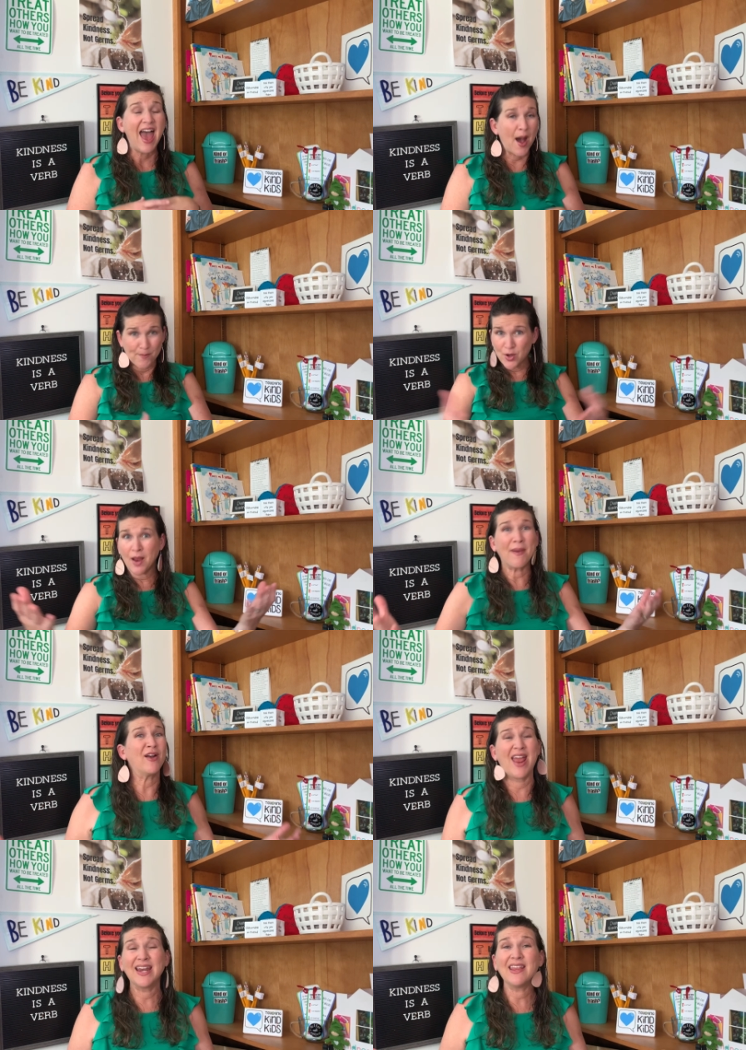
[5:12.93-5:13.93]
book about
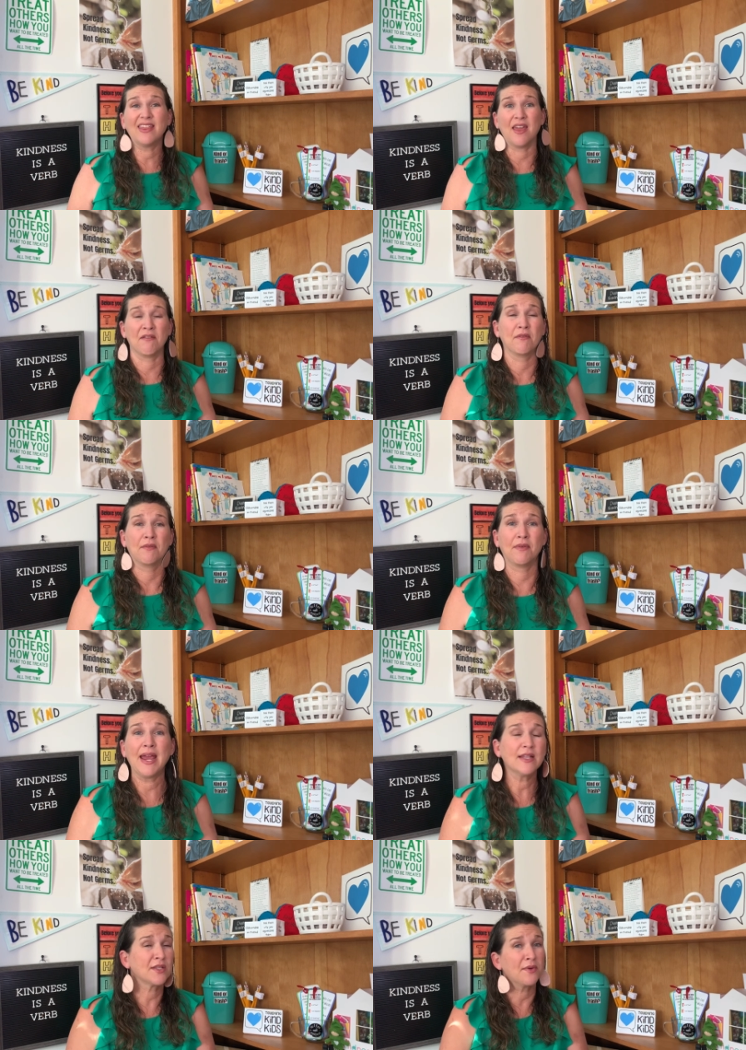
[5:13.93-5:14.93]
anything,
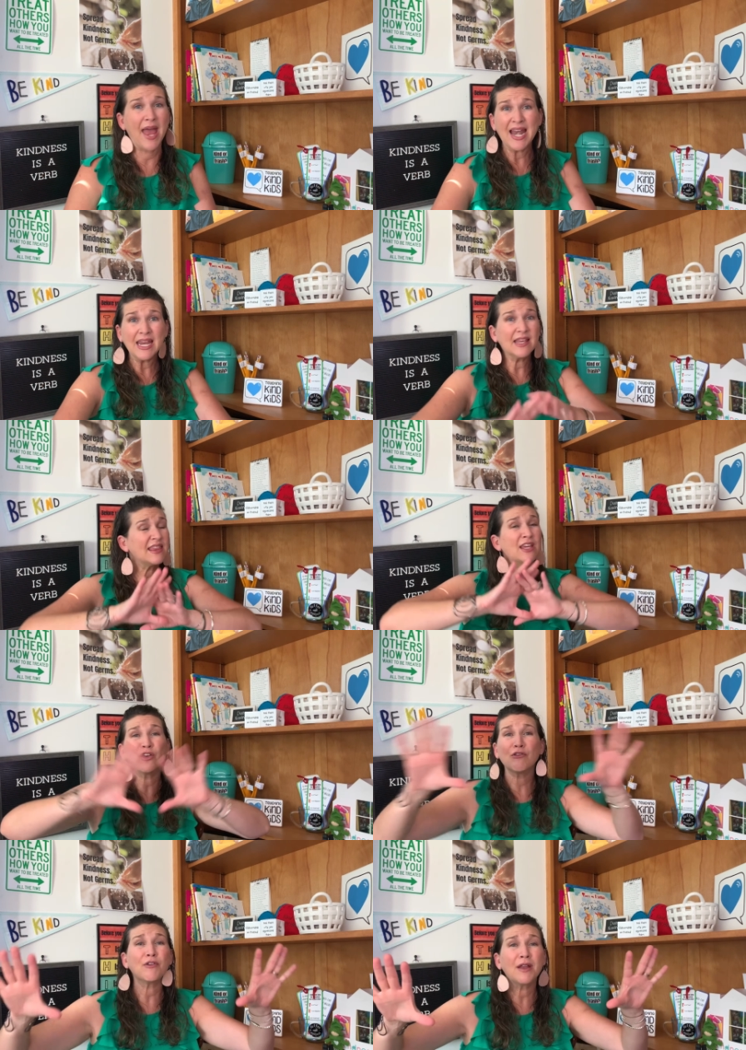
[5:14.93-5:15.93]
right? So anything
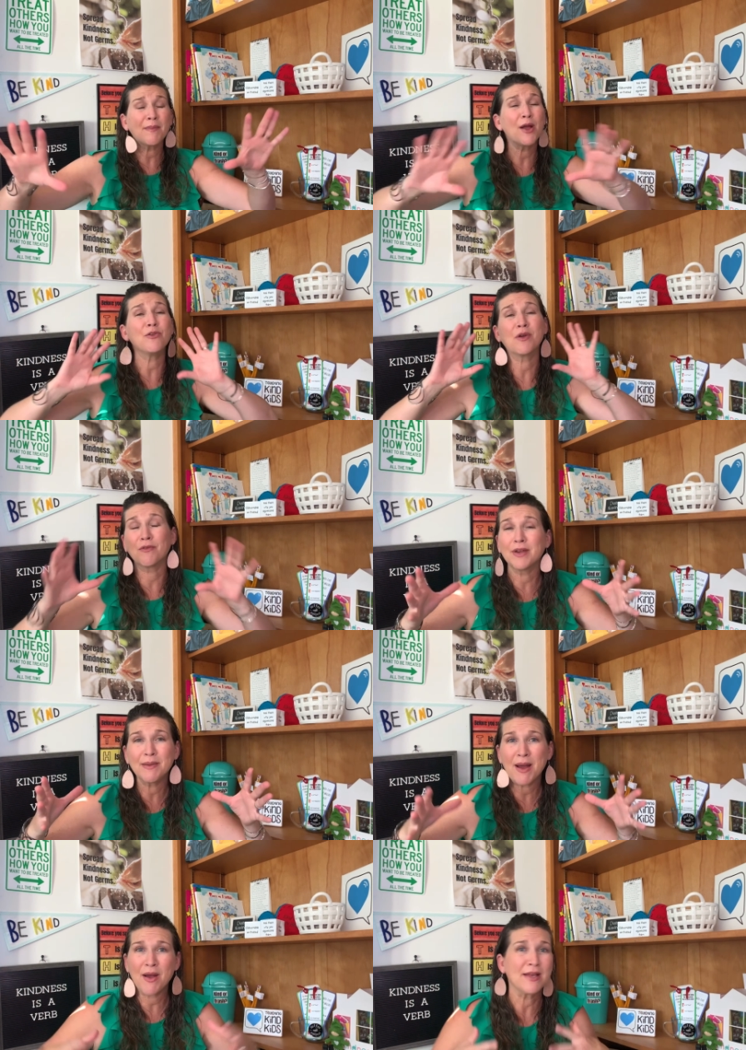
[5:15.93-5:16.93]
you're learning about, you can read
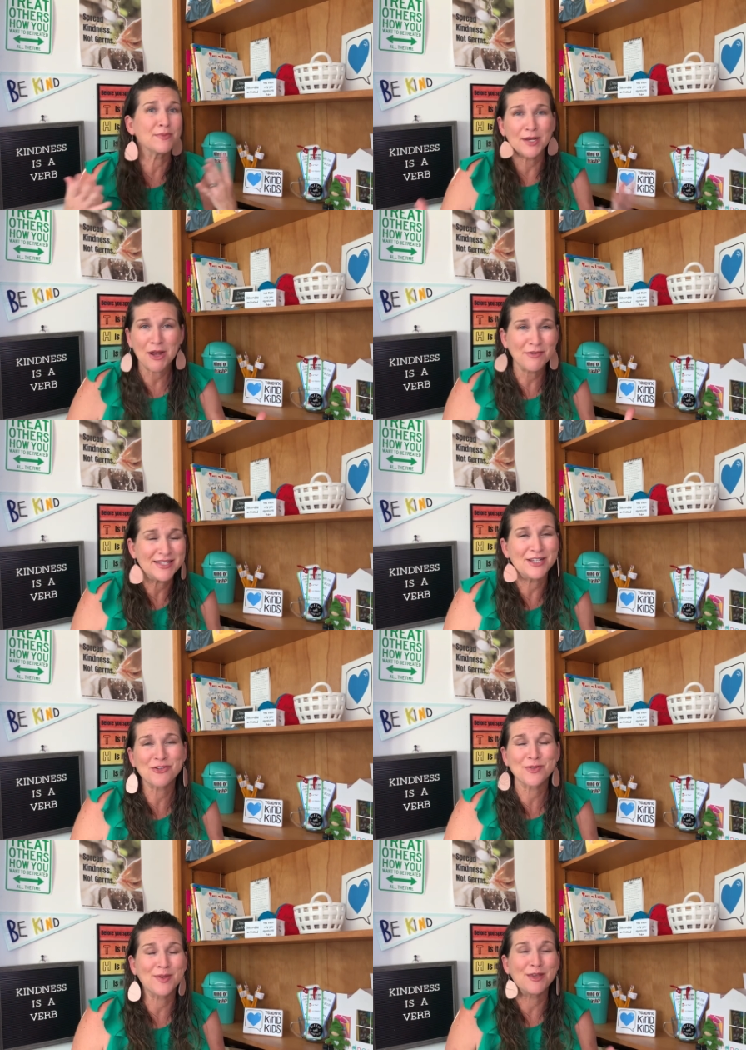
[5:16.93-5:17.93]
about. As we know as
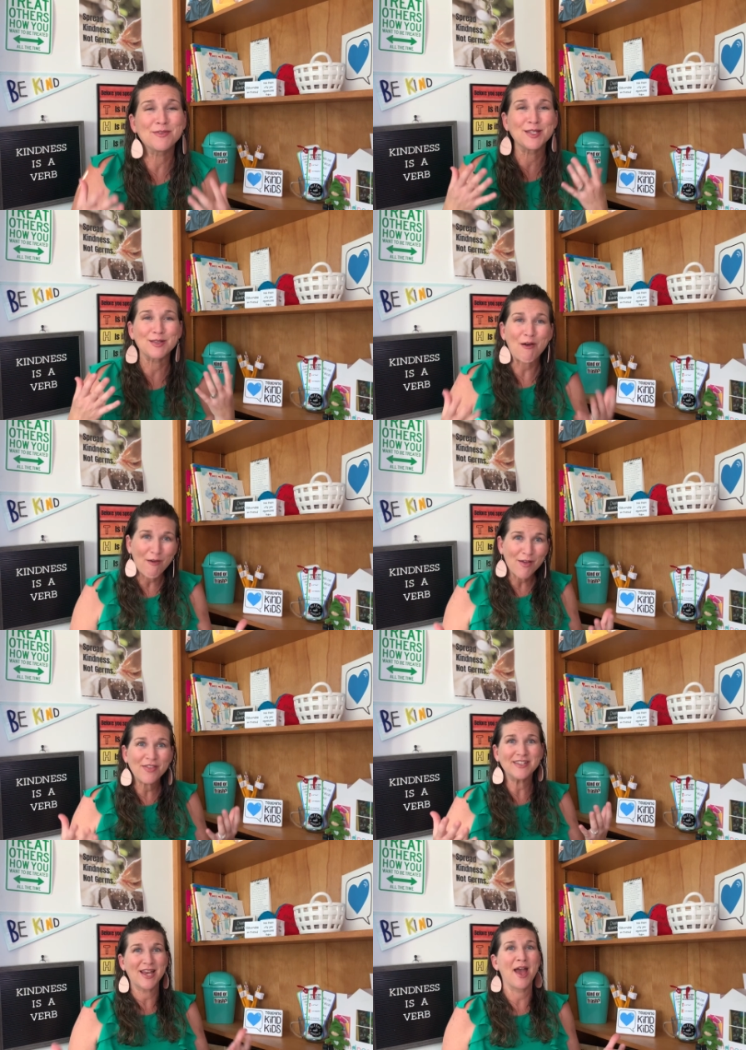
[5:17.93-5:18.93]
teachers, we use this all
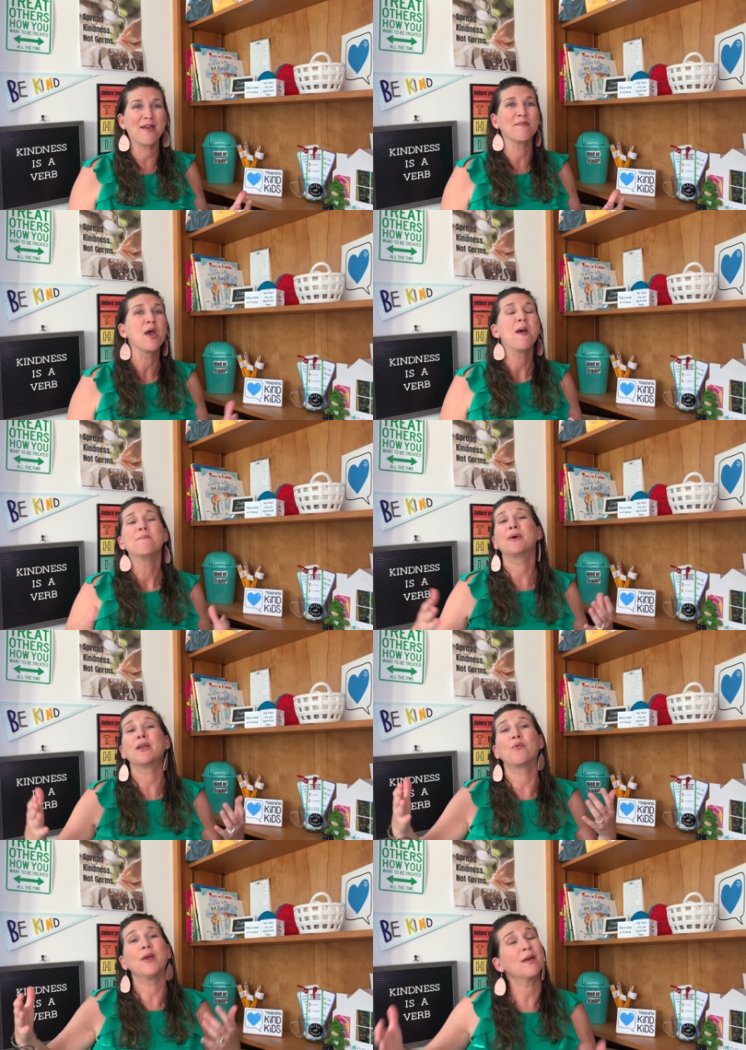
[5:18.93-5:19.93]
the time,
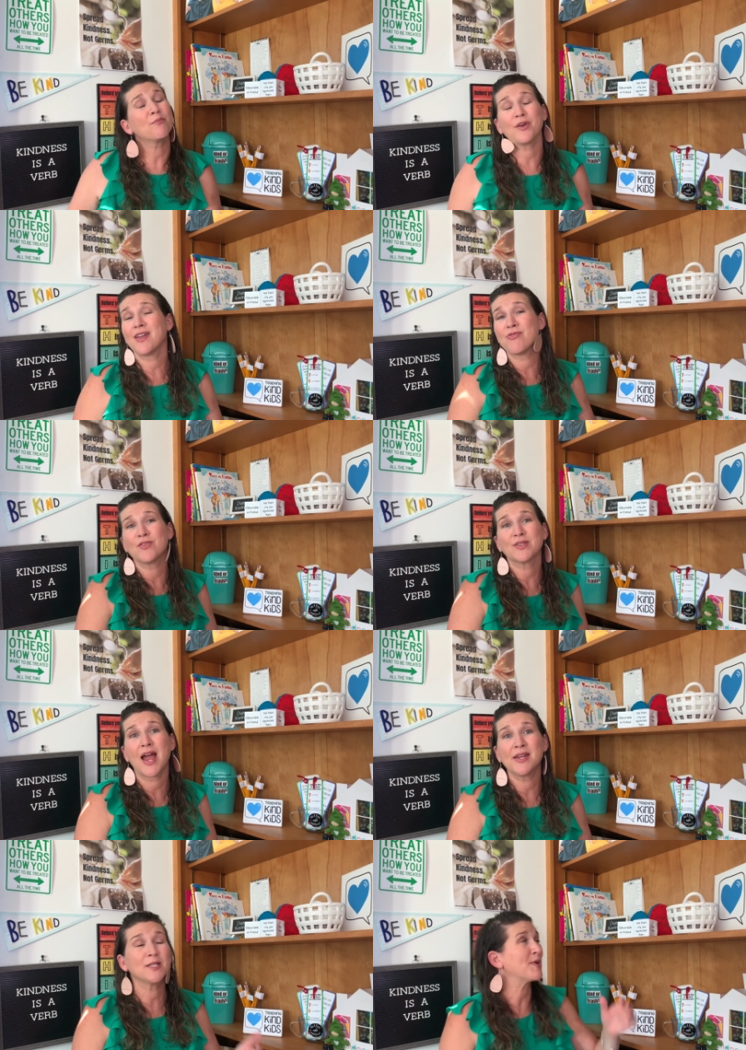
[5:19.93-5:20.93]
but we can bring in those kindness